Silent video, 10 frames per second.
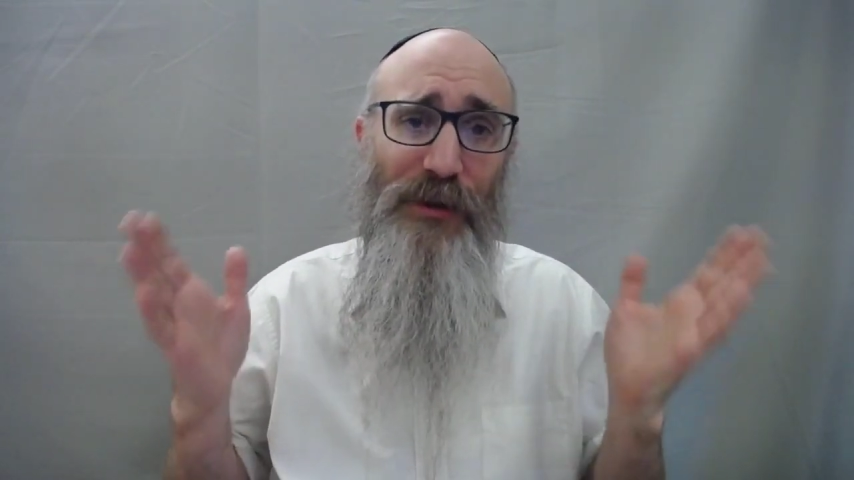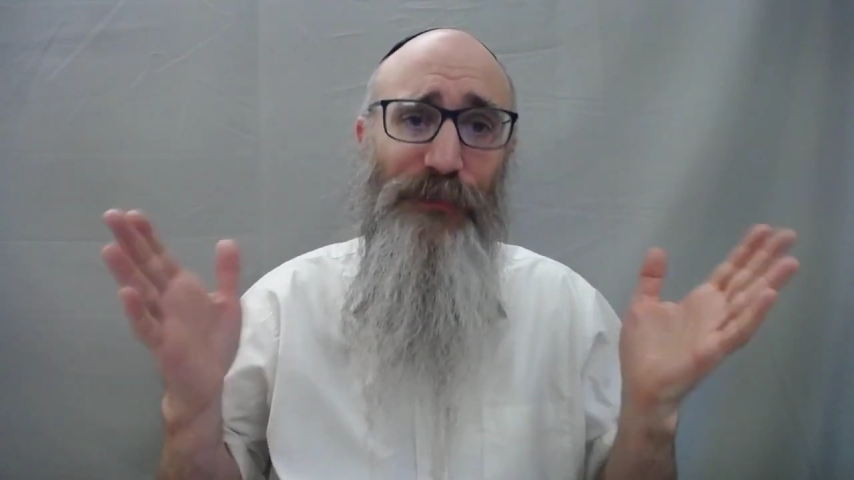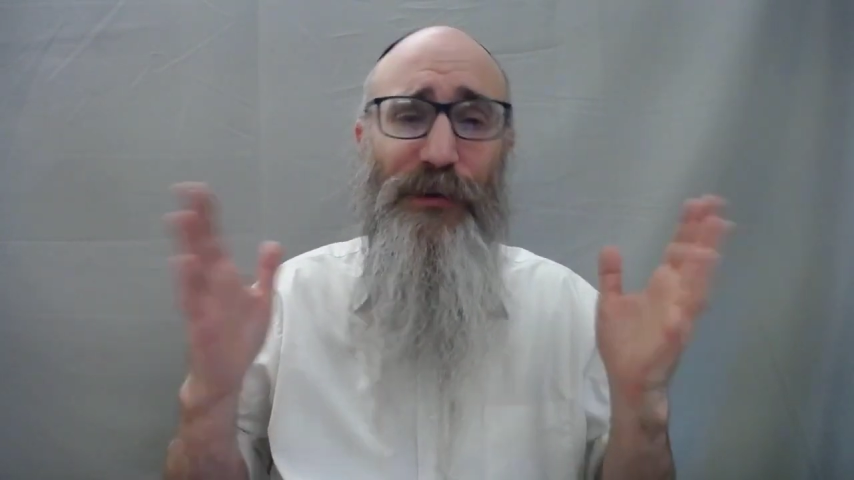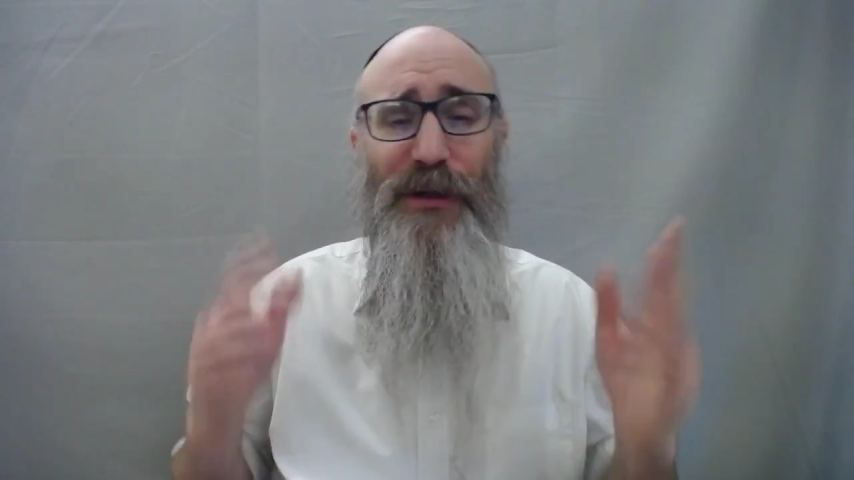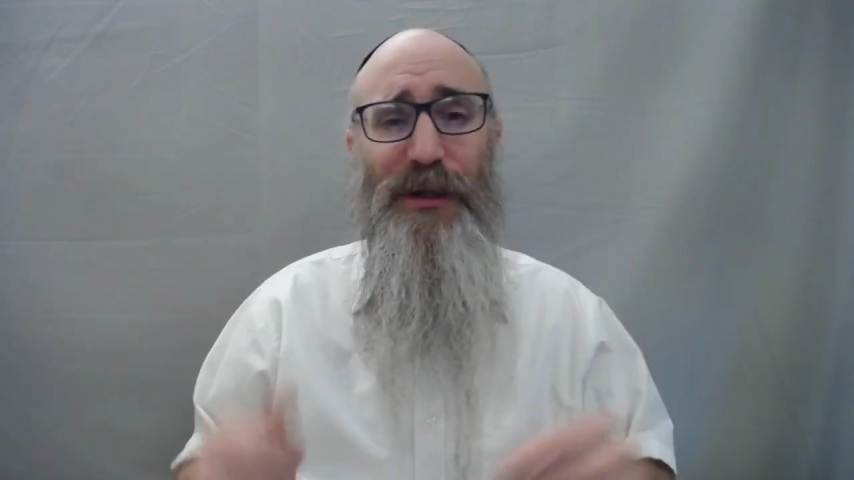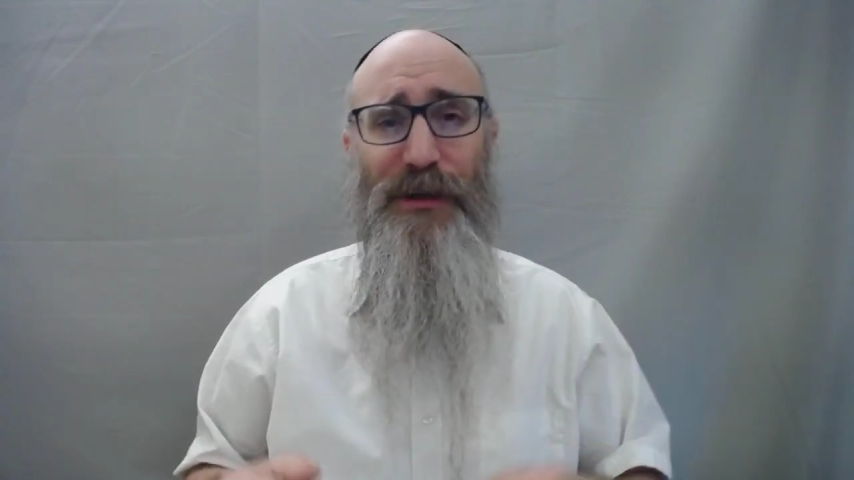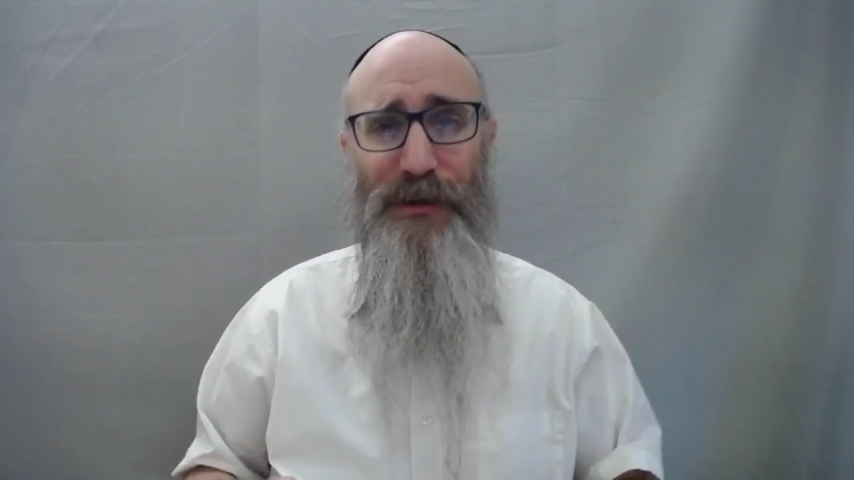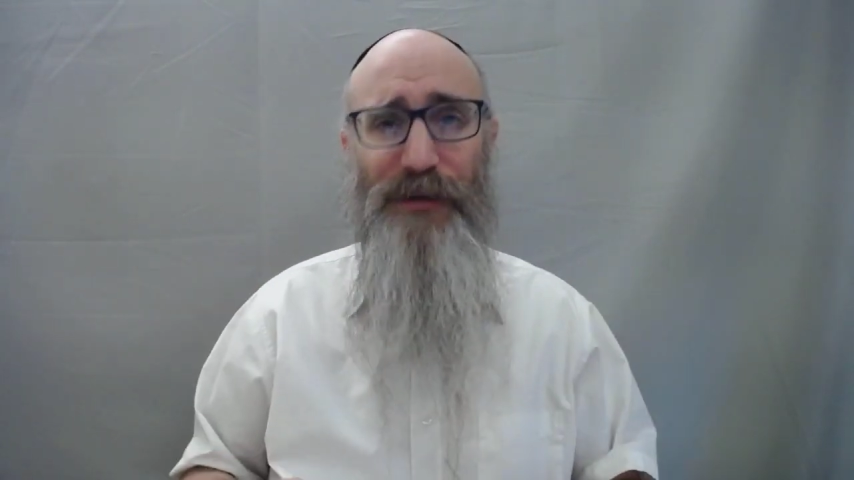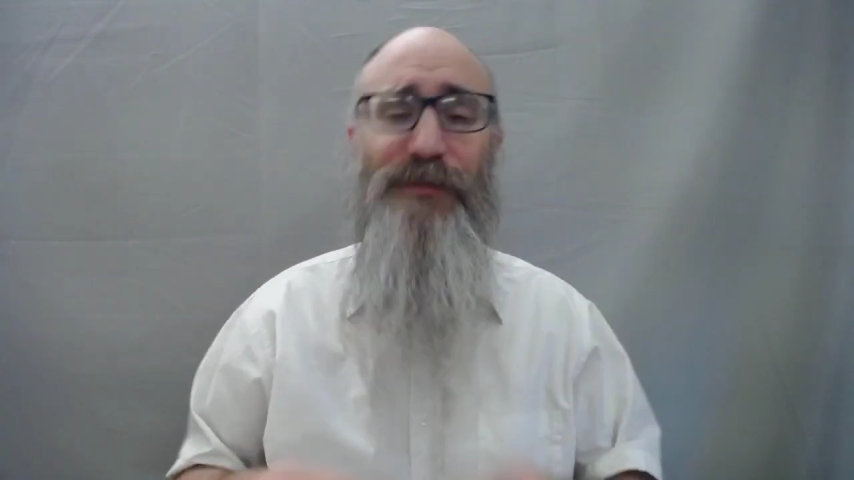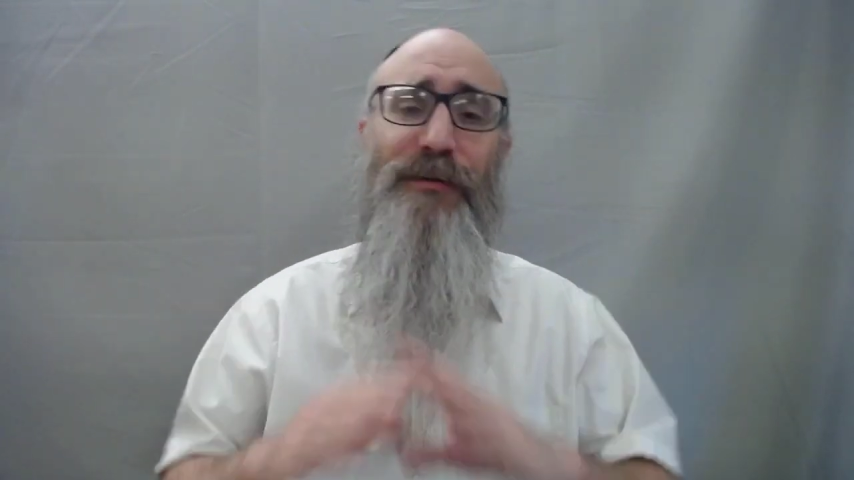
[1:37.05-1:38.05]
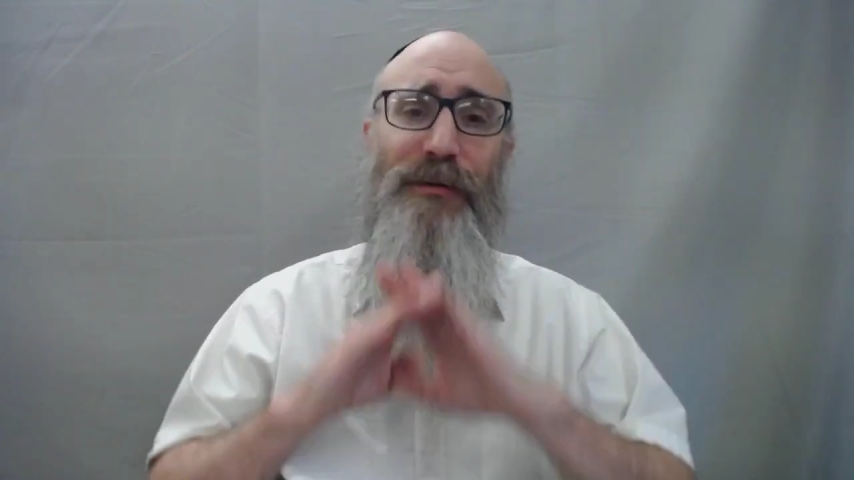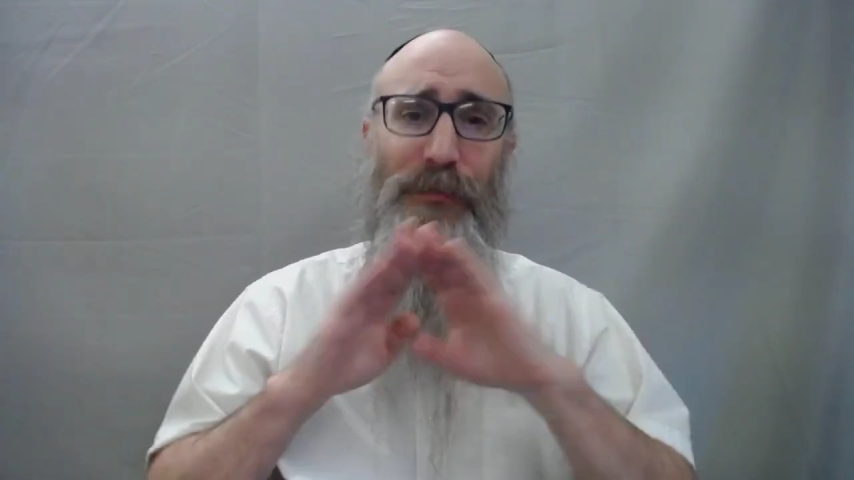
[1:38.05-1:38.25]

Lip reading: of 49 days.